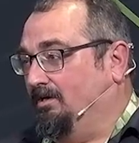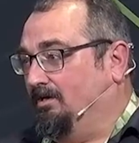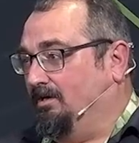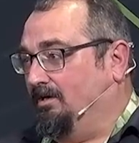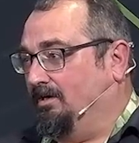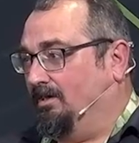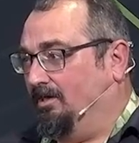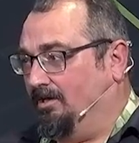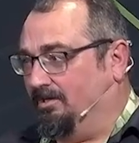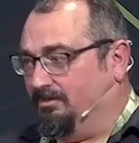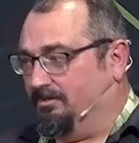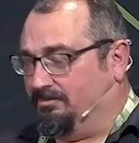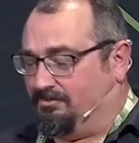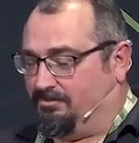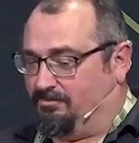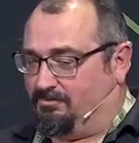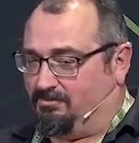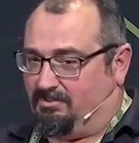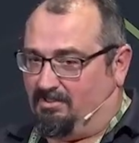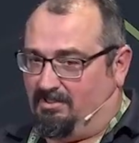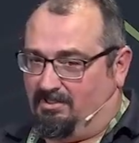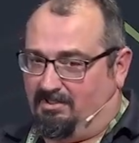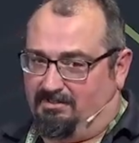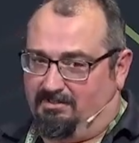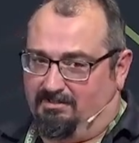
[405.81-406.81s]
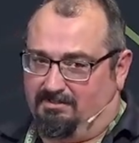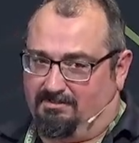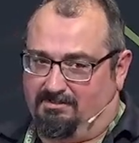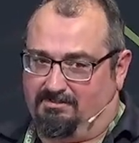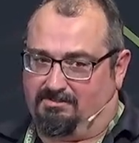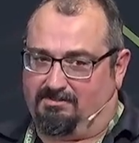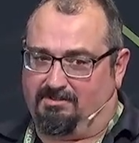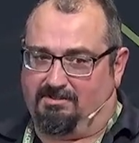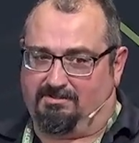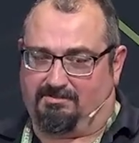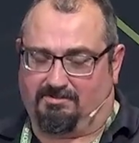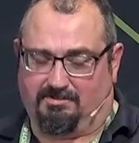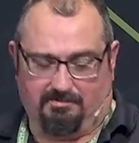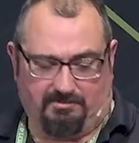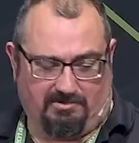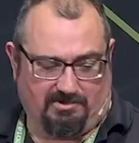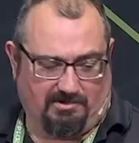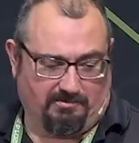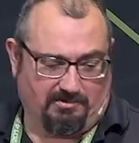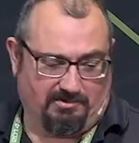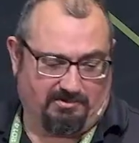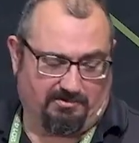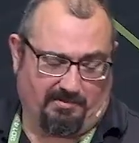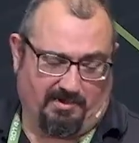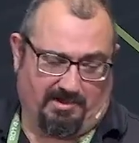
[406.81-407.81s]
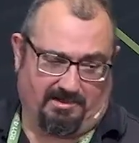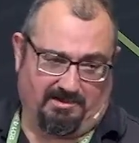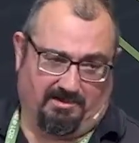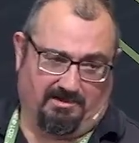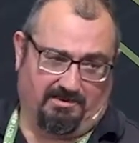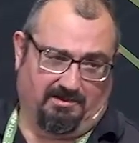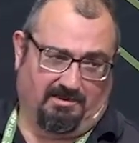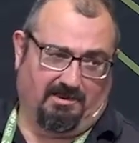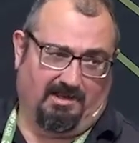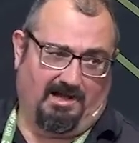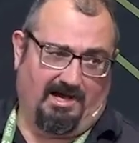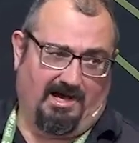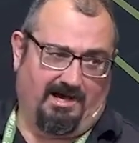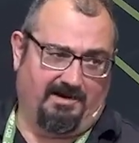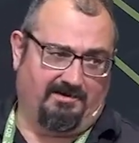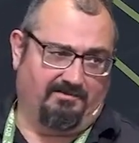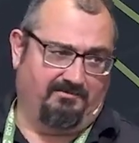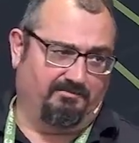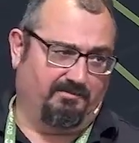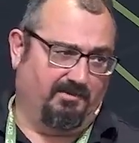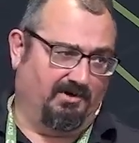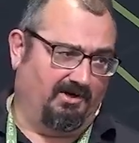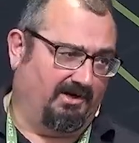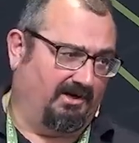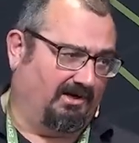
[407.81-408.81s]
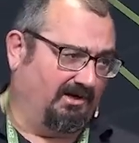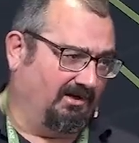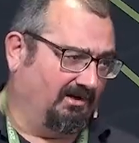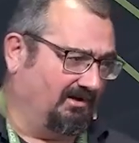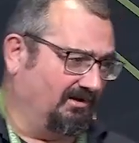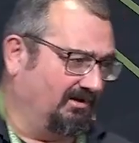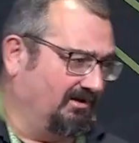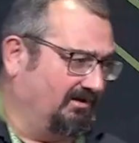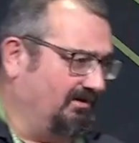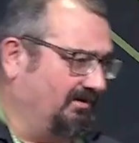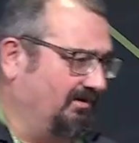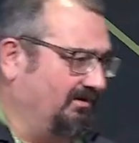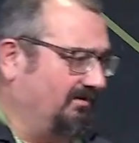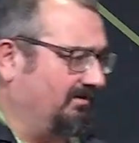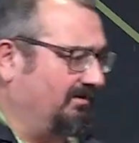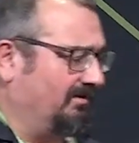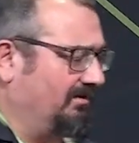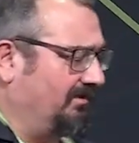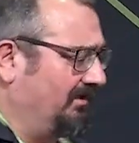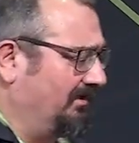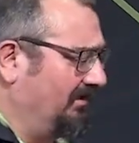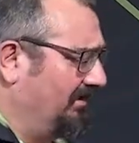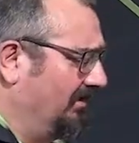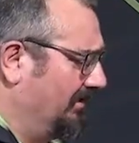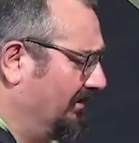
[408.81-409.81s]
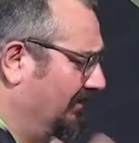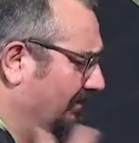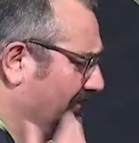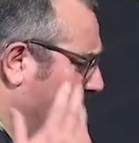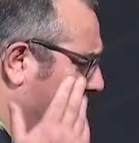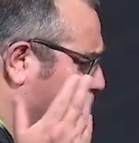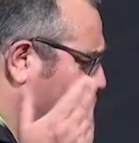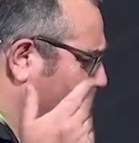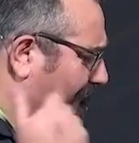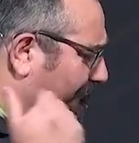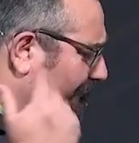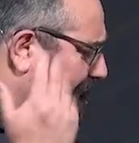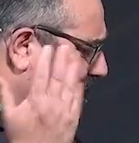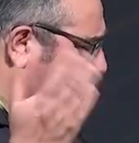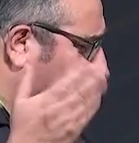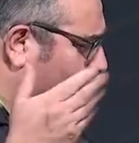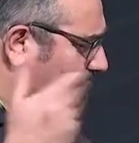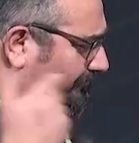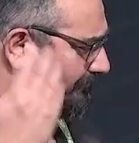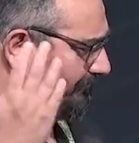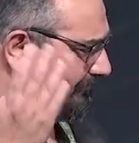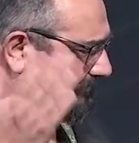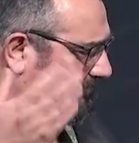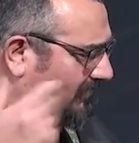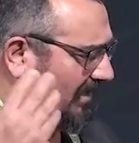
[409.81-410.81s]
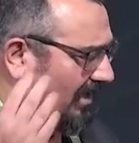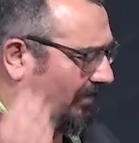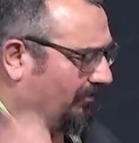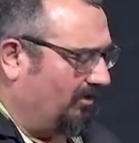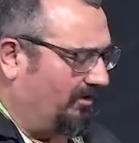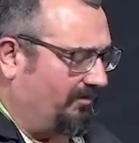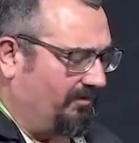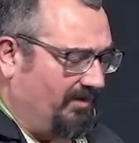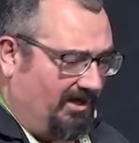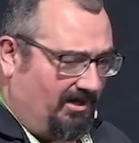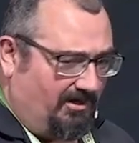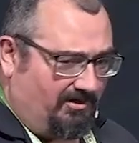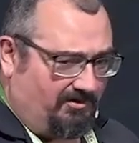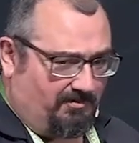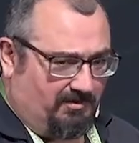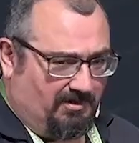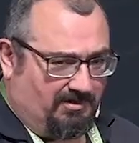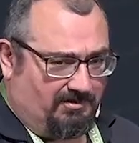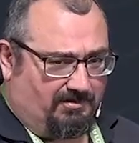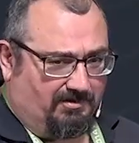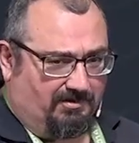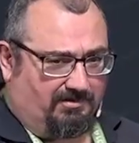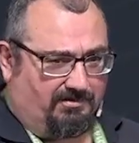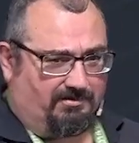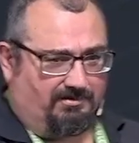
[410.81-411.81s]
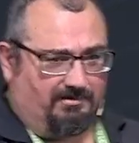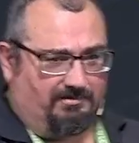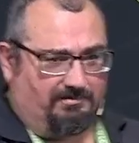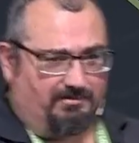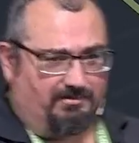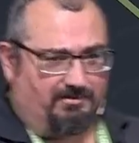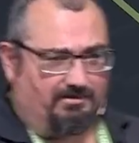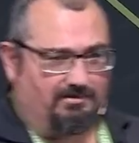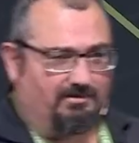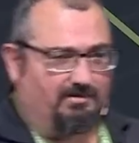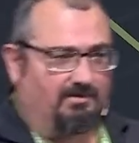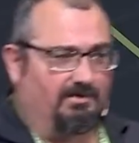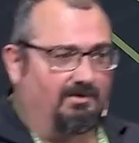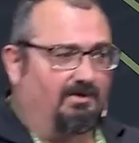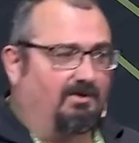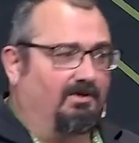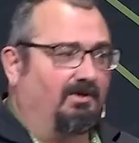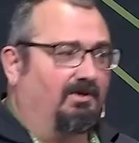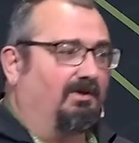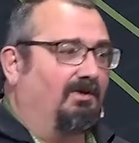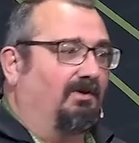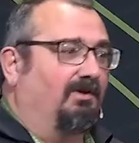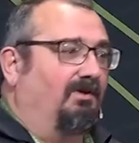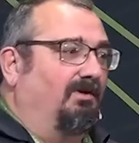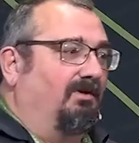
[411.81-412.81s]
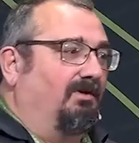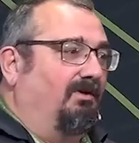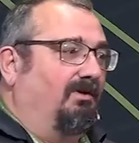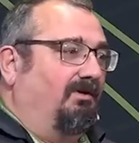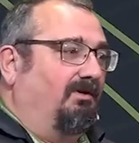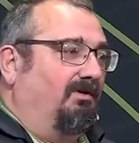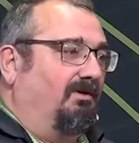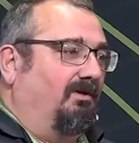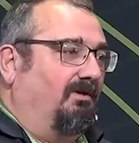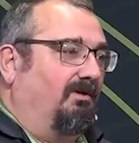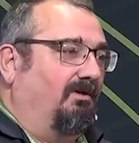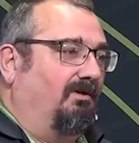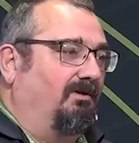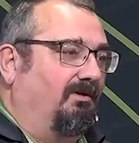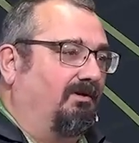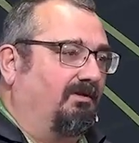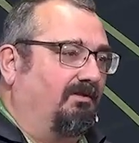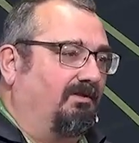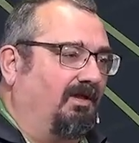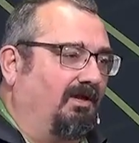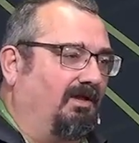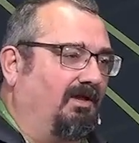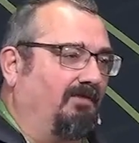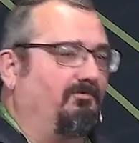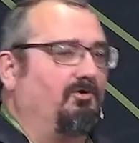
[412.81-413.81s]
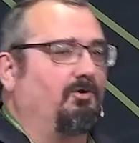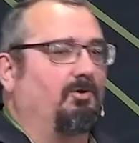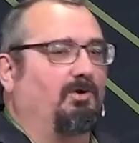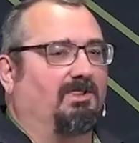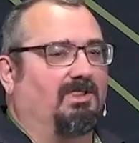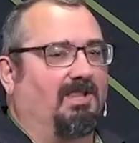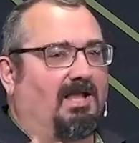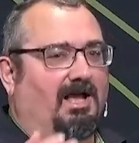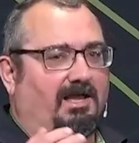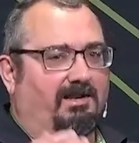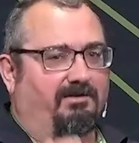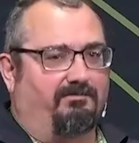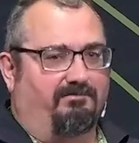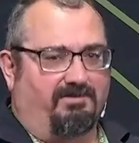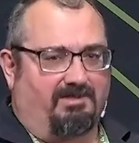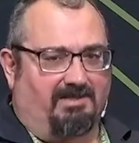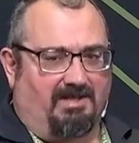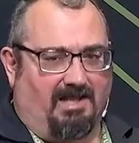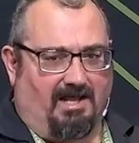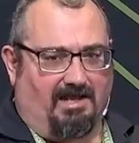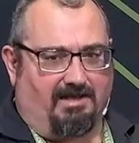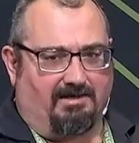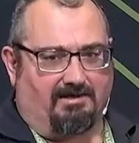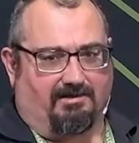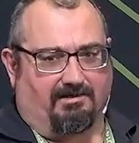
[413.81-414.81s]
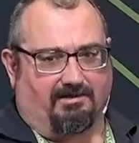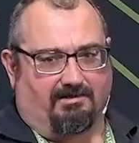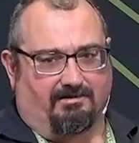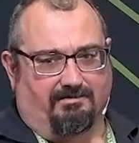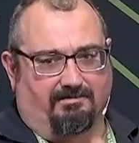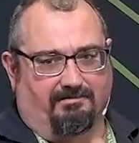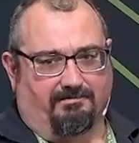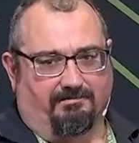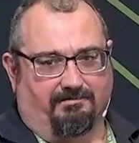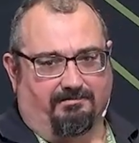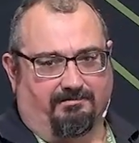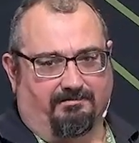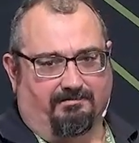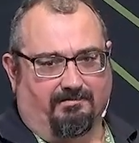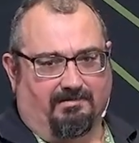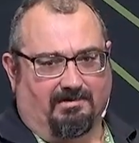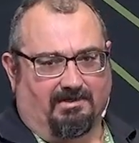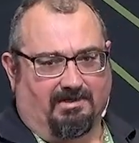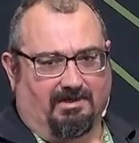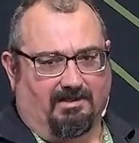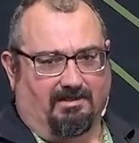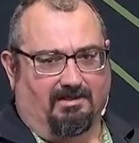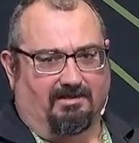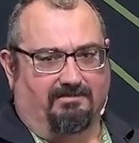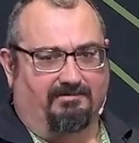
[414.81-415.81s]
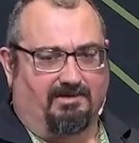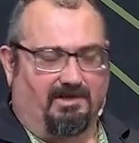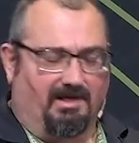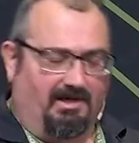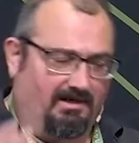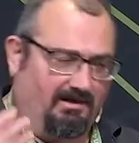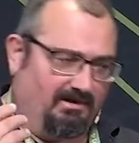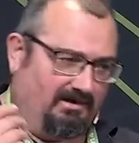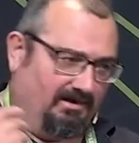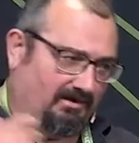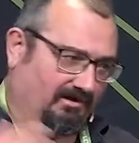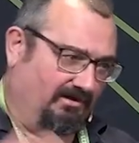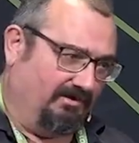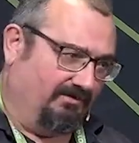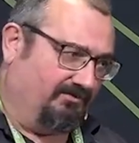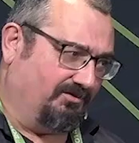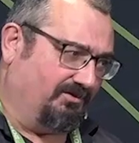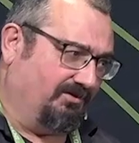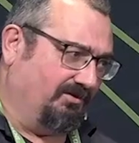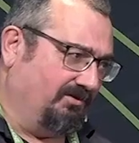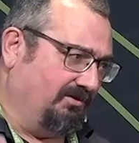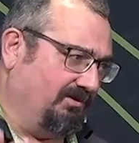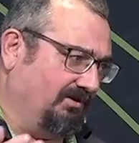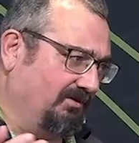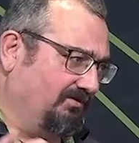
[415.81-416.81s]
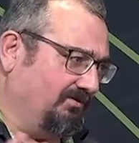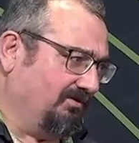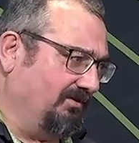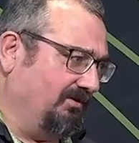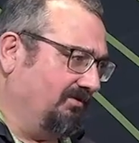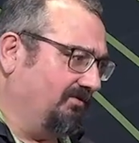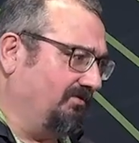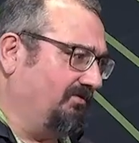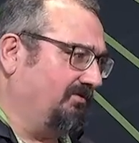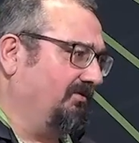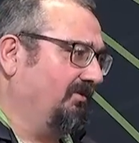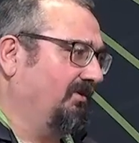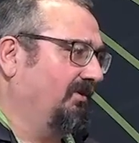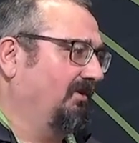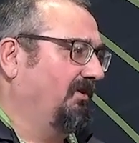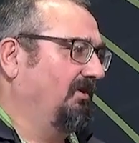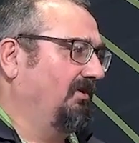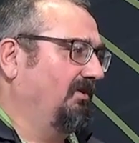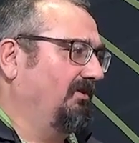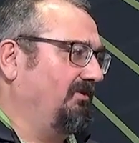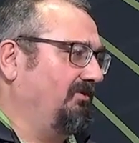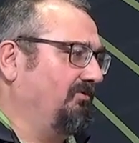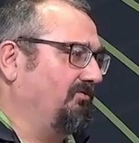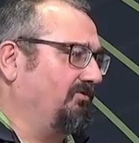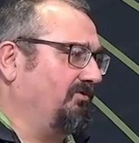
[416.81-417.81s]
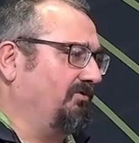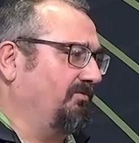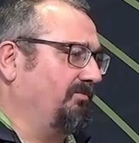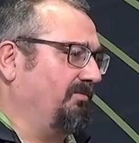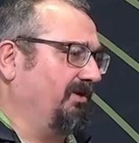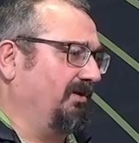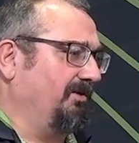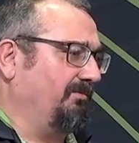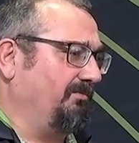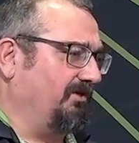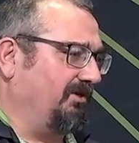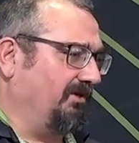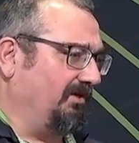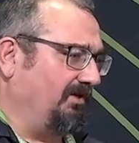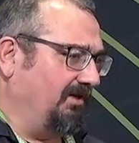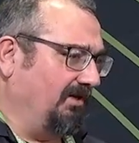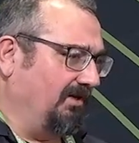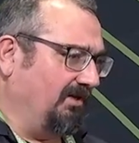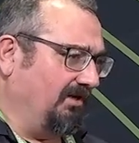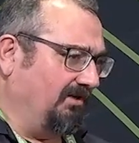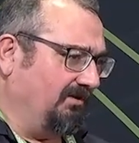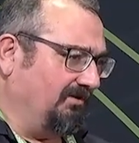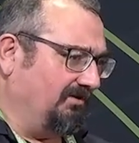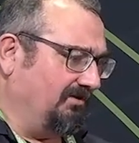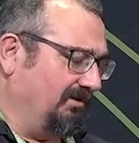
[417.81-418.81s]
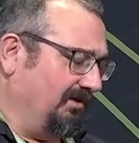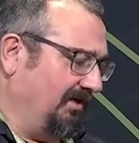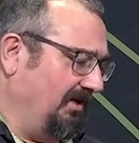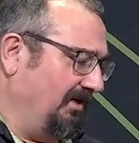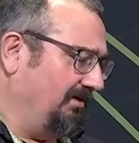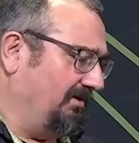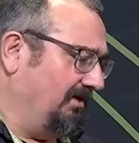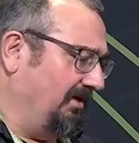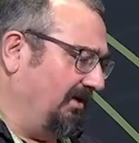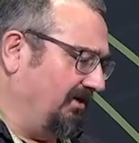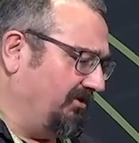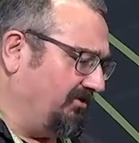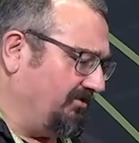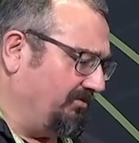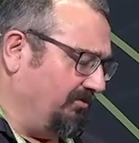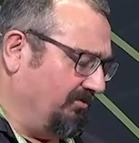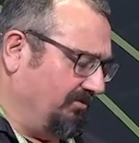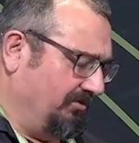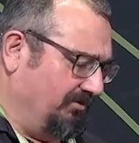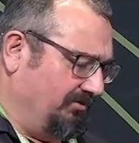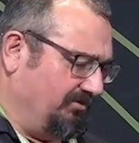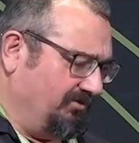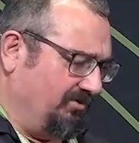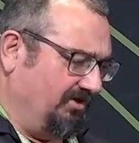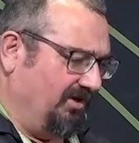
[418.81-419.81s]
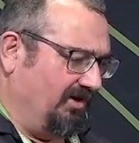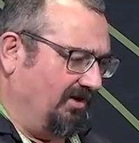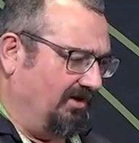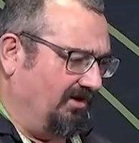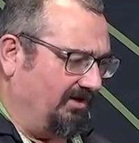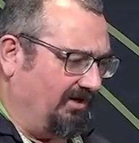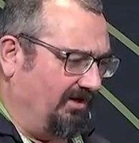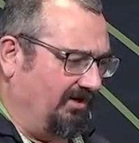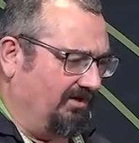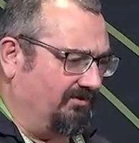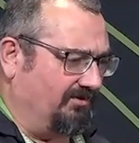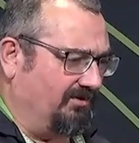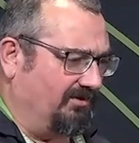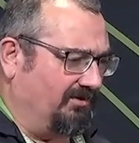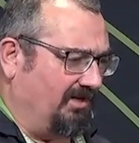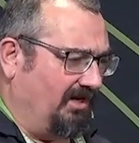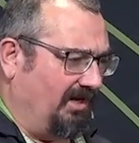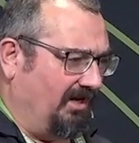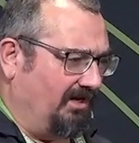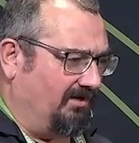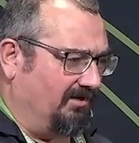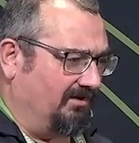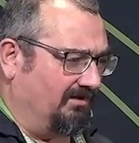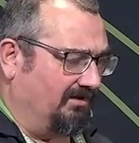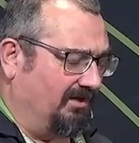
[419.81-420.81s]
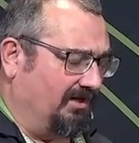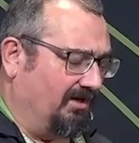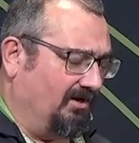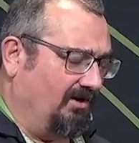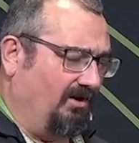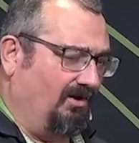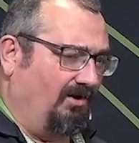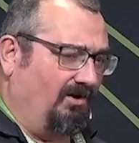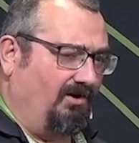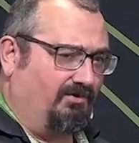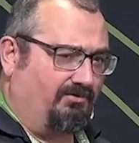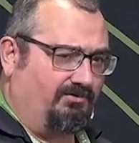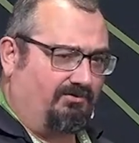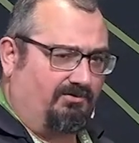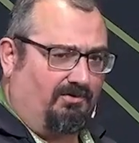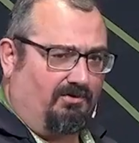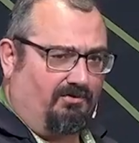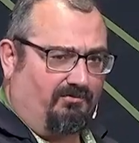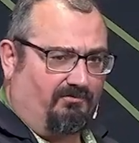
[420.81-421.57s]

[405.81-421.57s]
I'll also say that the systems that we spend a lot of money on, the uh, network management systems, they give you a lot of data. I love data, I love statistics. You should be able to get into that dashboard, see all kinds of data that also